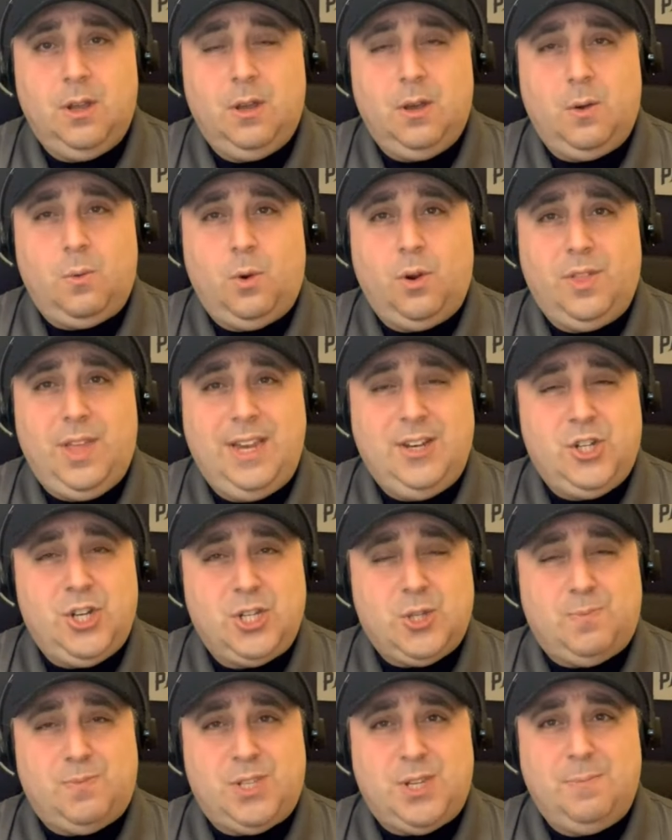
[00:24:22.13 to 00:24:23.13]
Were they just
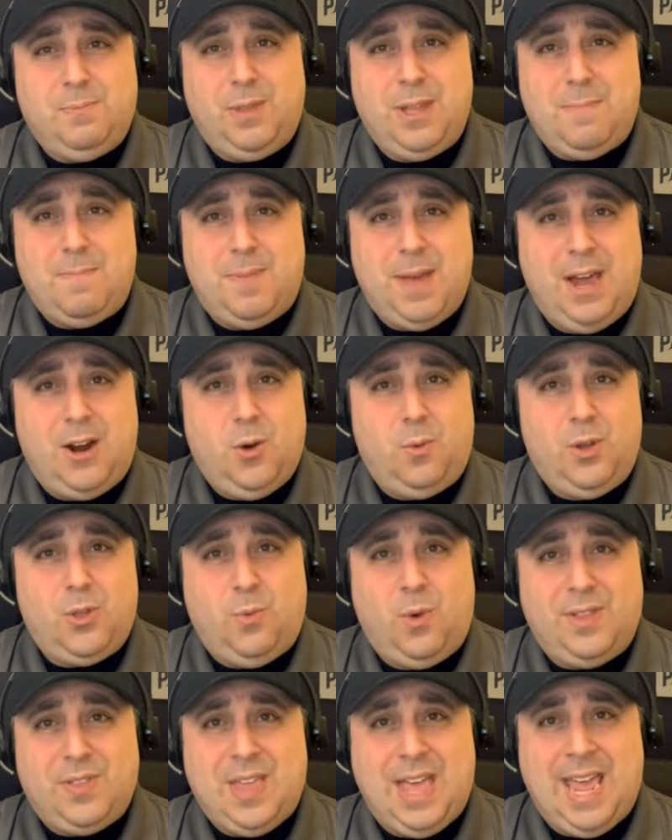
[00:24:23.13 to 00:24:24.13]
simply better with
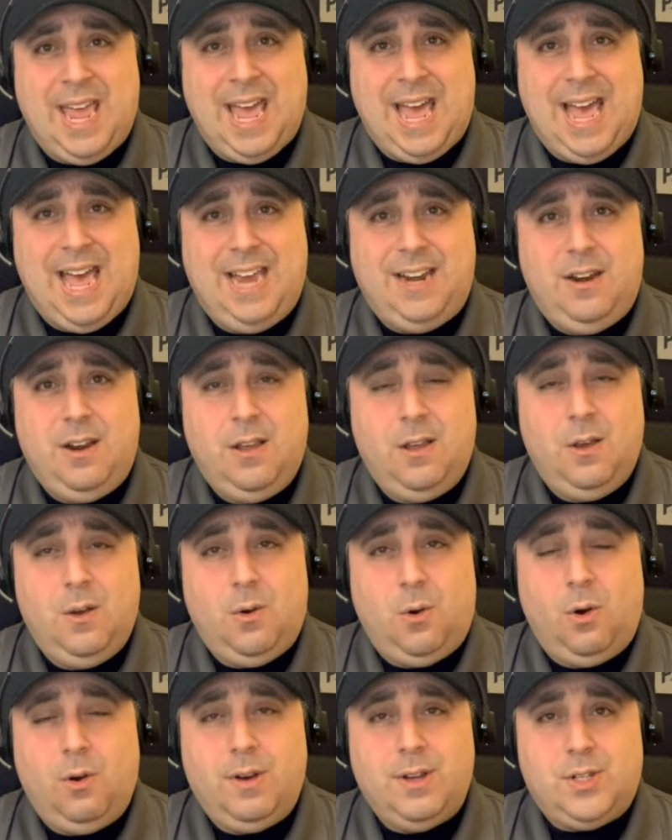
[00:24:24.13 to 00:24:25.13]
what they had,
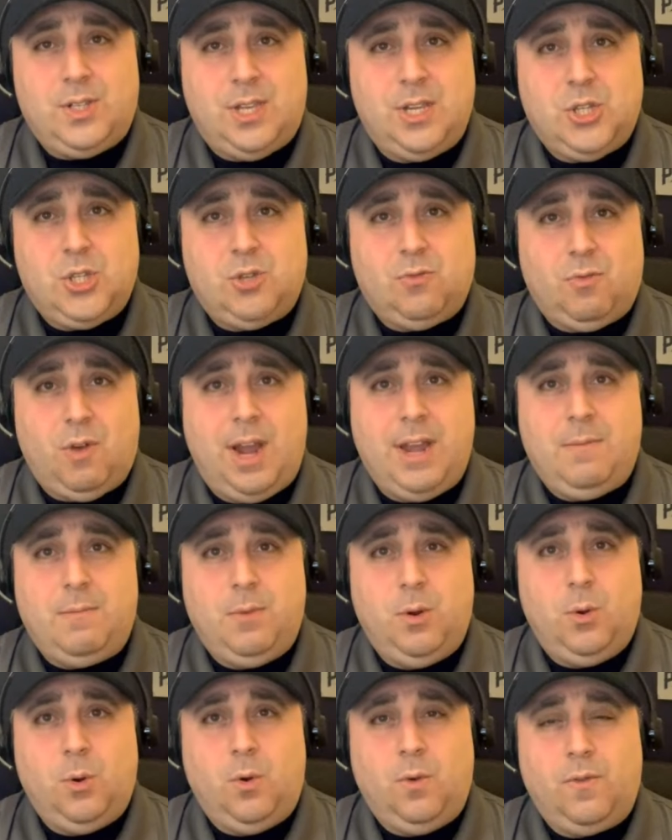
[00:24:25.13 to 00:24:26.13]
or is this the right
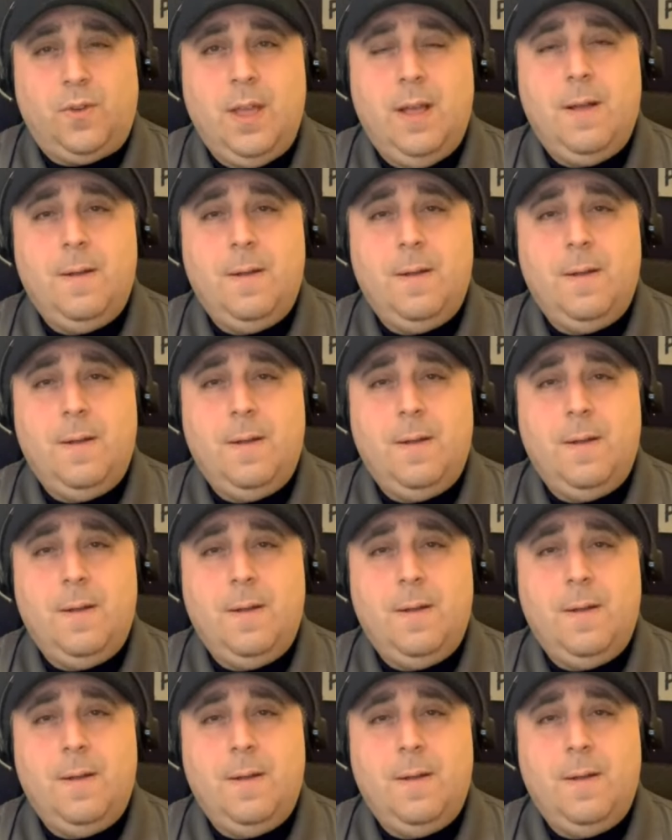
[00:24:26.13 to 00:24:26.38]
move?